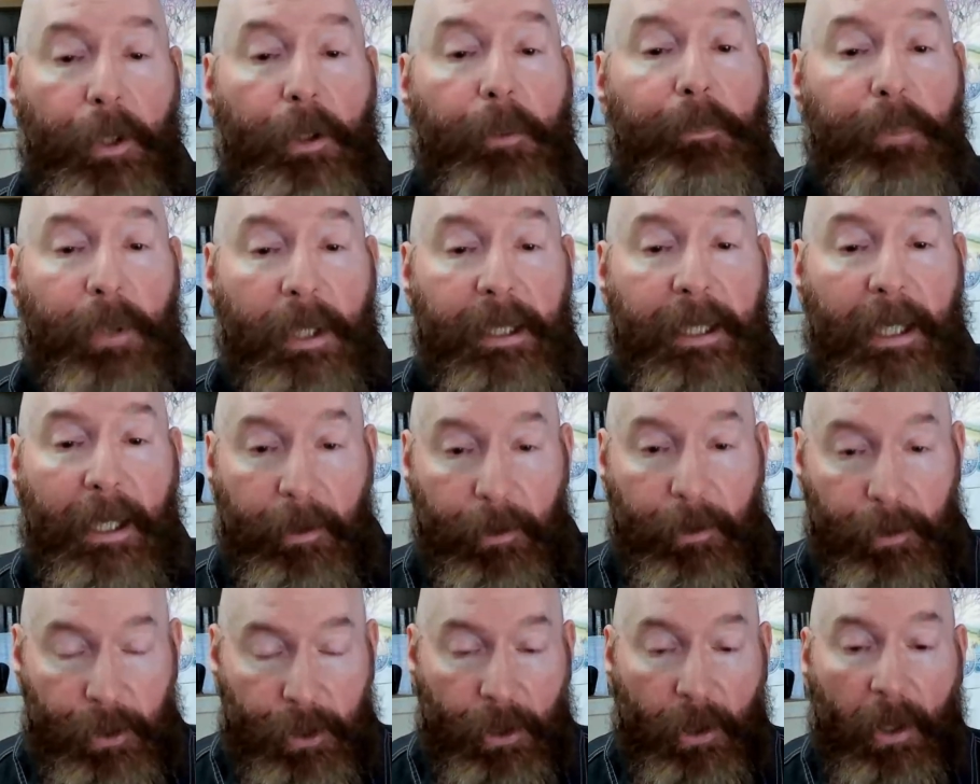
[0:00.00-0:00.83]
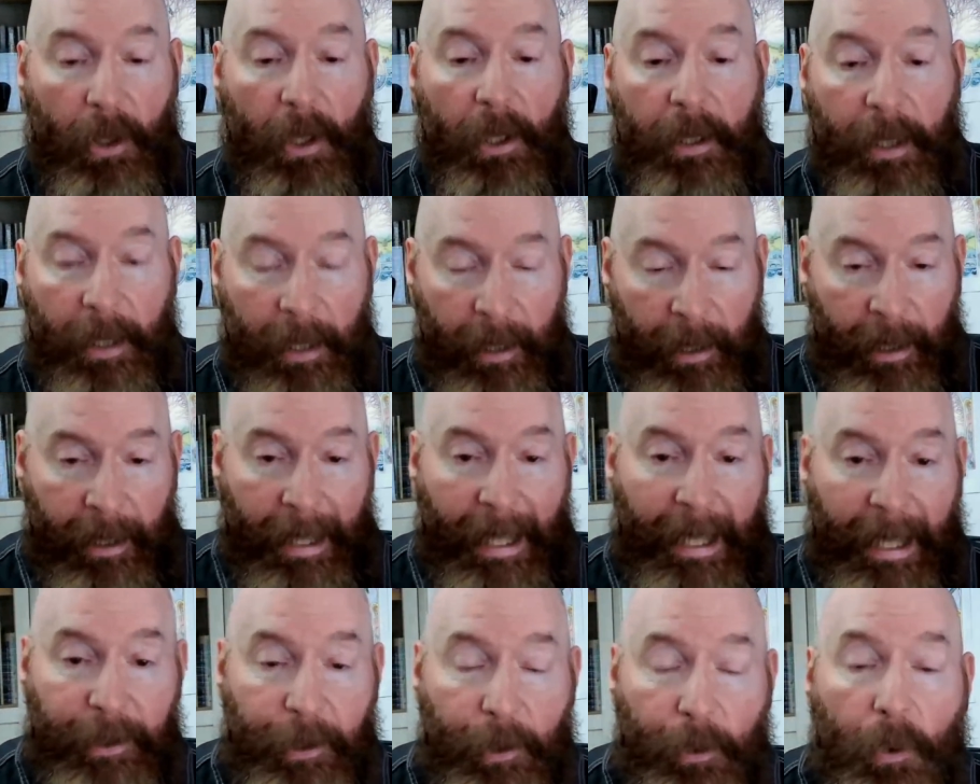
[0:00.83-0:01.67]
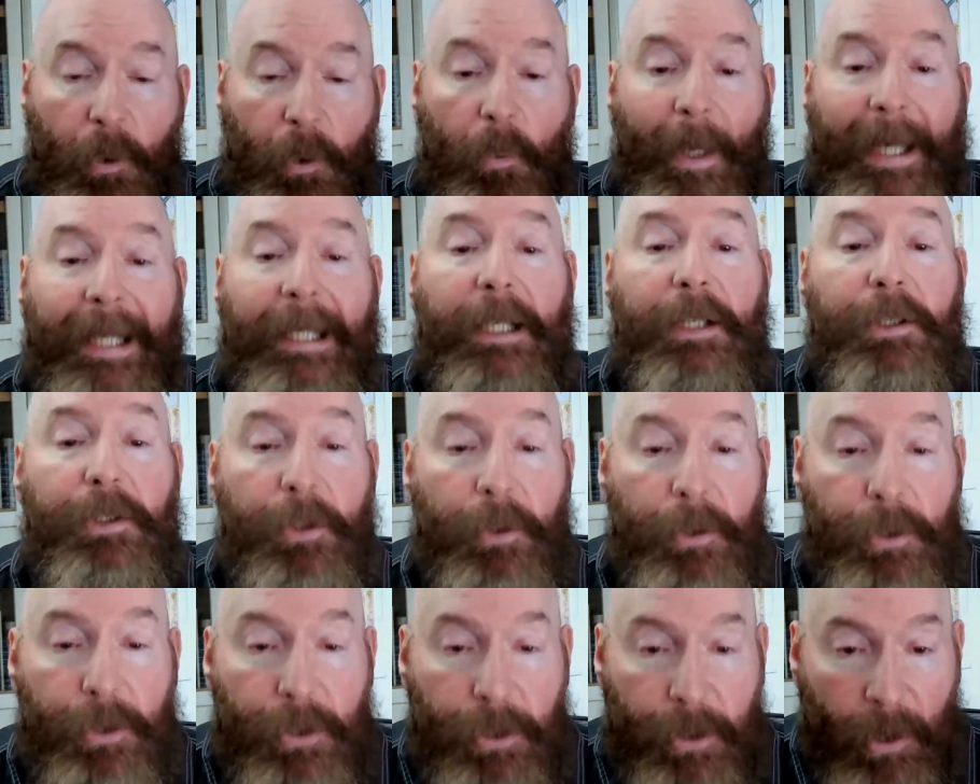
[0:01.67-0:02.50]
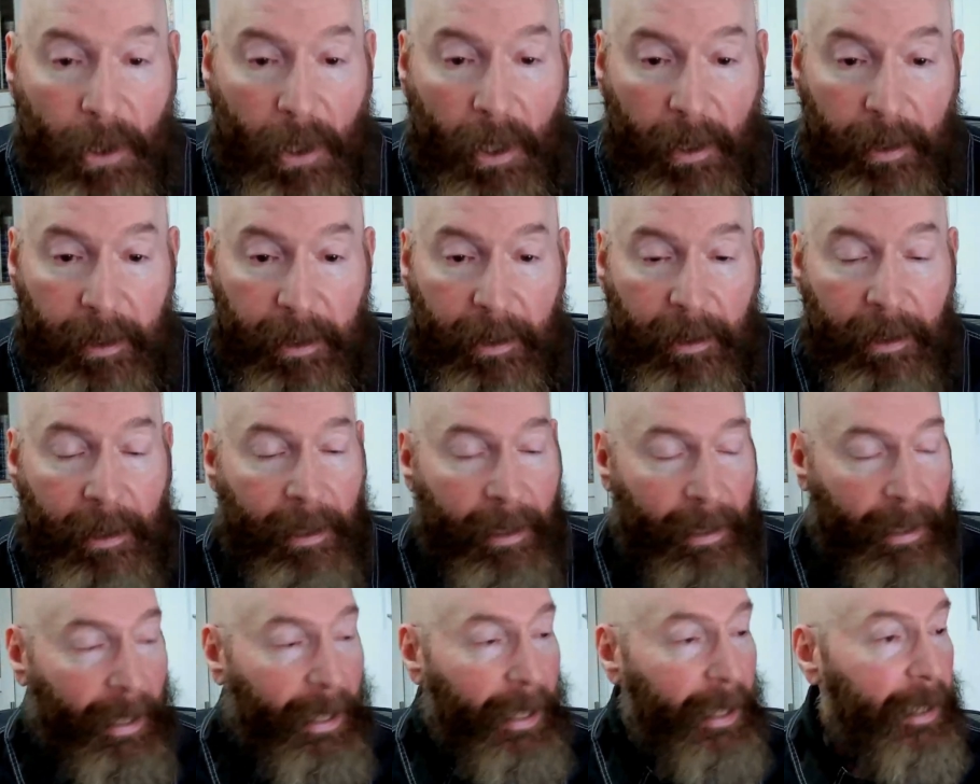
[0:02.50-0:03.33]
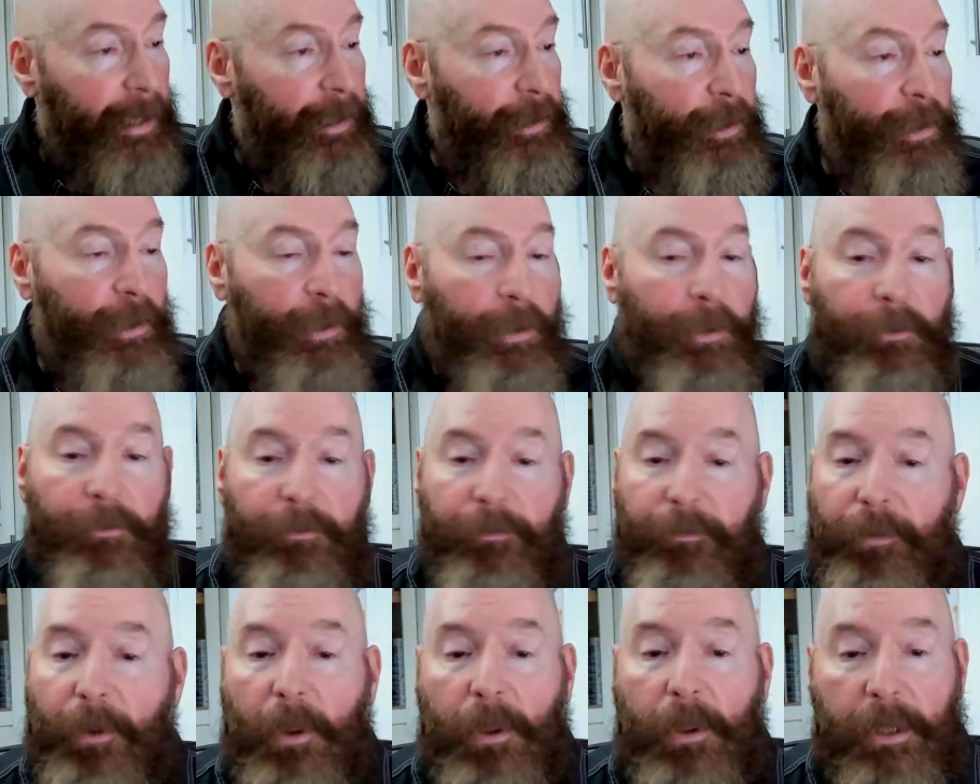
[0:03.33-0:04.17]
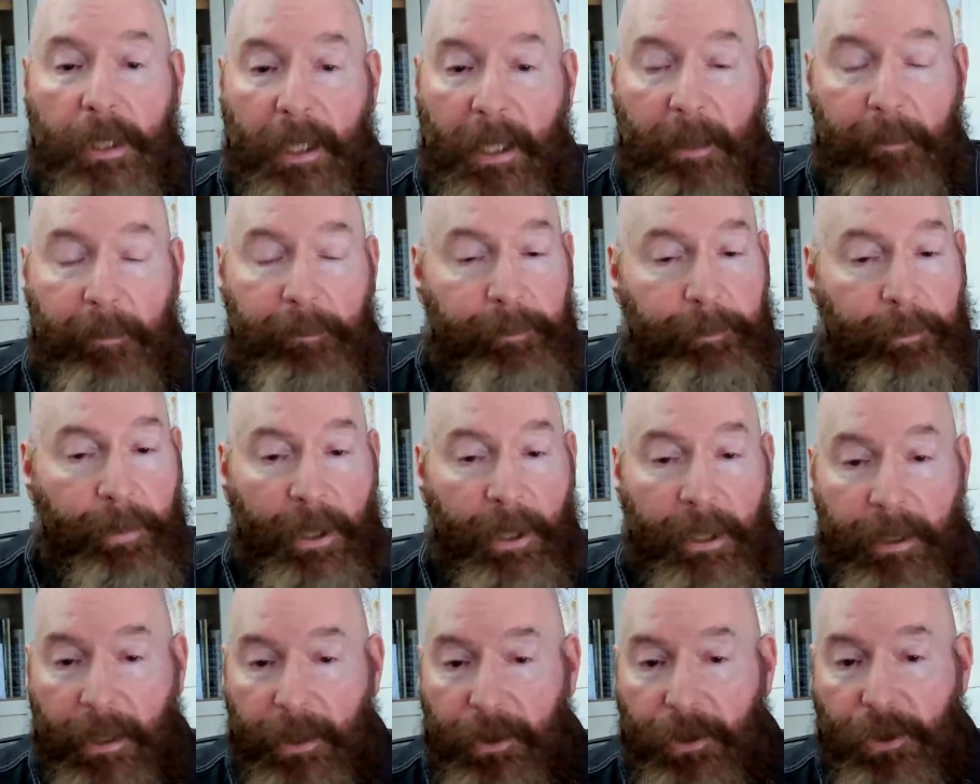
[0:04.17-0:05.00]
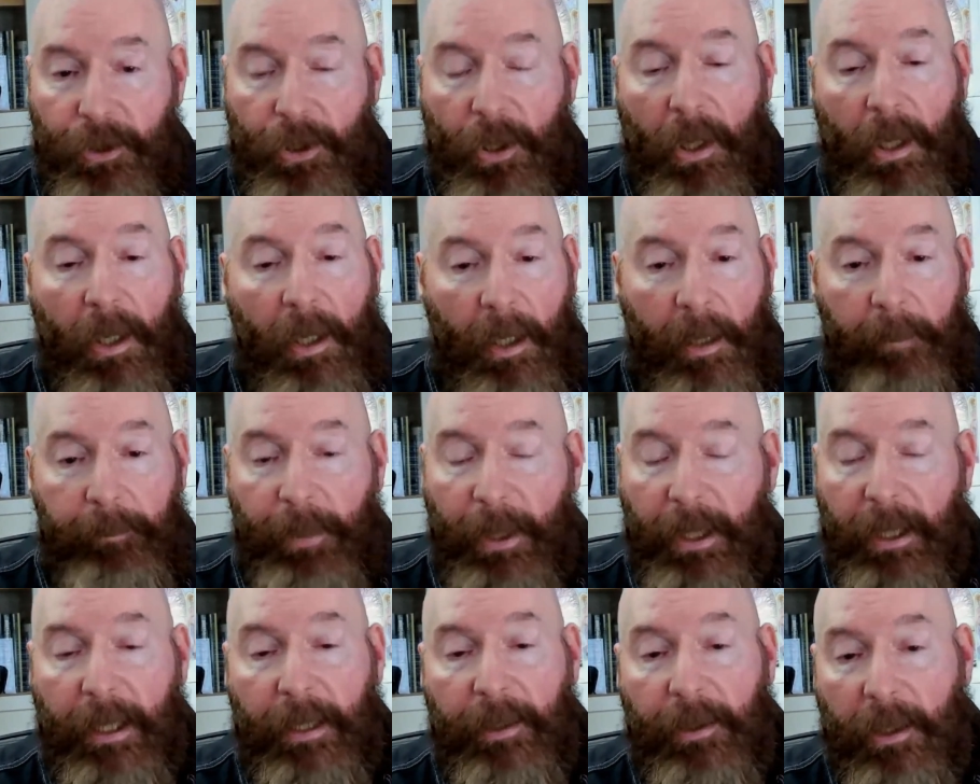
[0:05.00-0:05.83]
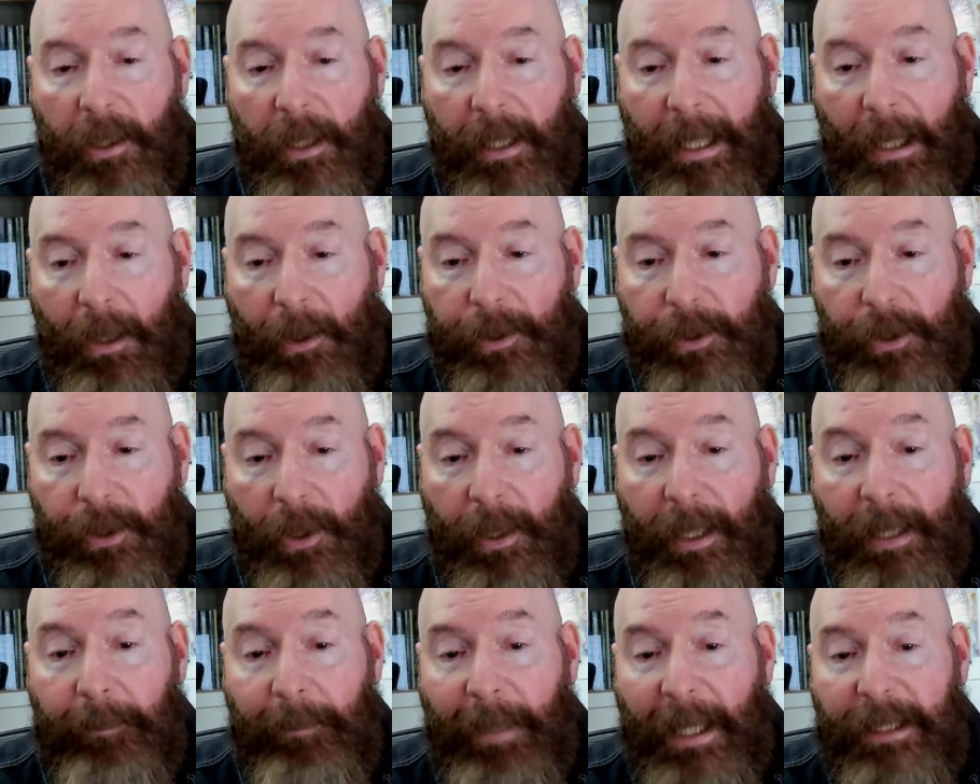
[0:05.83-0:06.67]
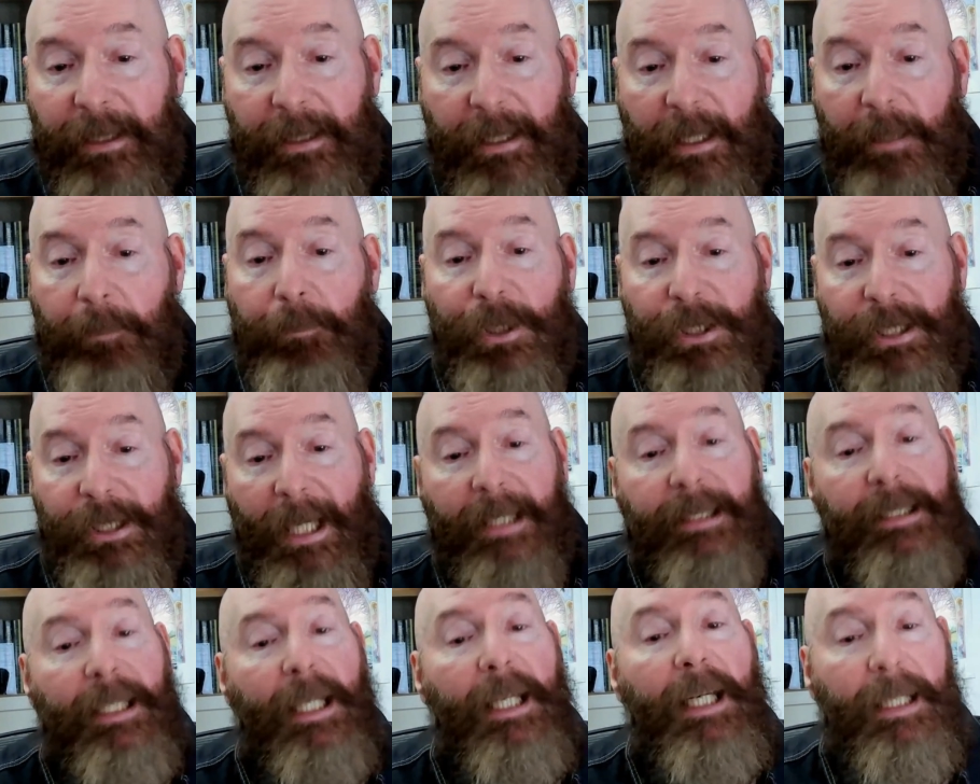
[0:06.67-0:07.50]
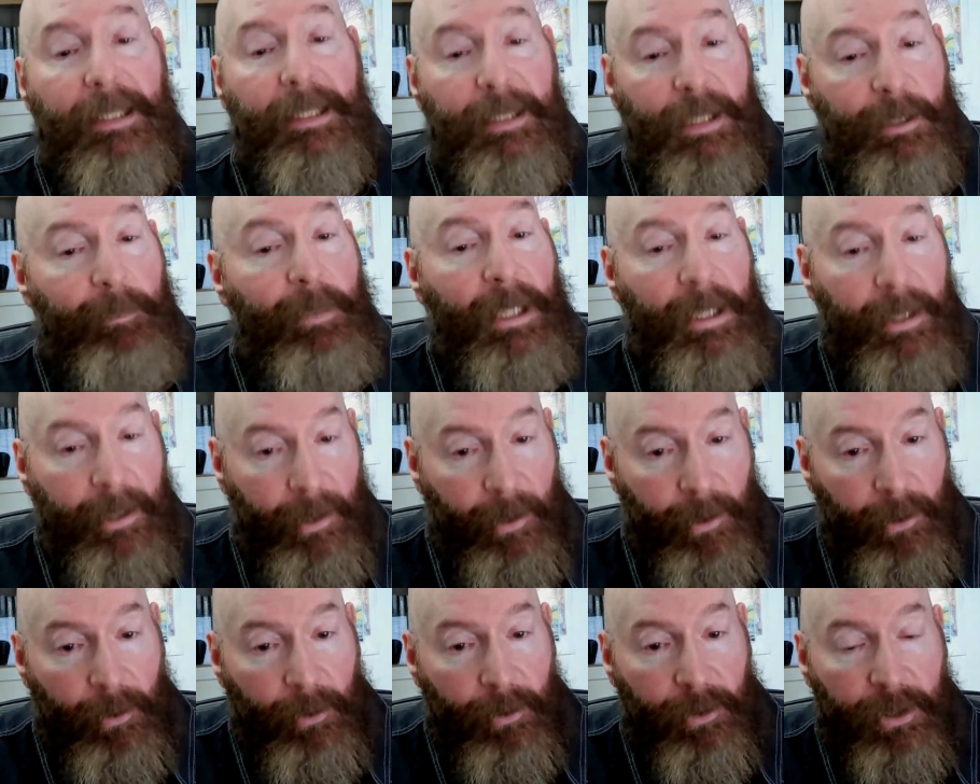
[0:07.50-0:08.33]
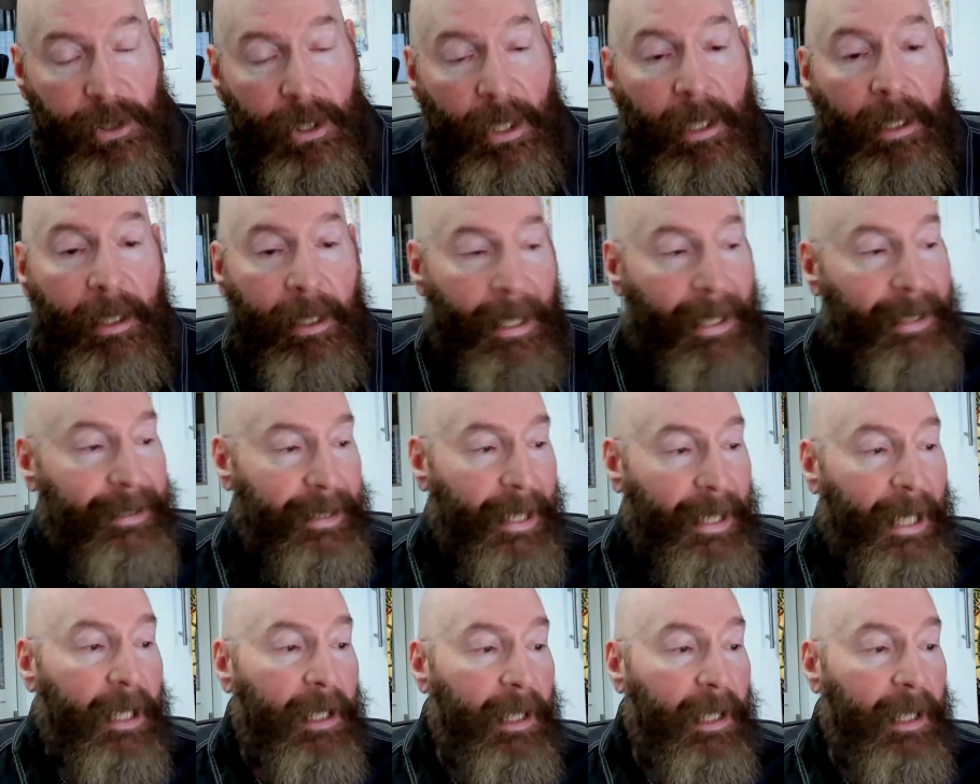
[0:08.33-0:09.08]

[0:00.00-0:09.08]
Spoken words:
print out your chart and you awaken your chart and you fold it up, put it in a jar, put it on an altar, and basically protect it against being used as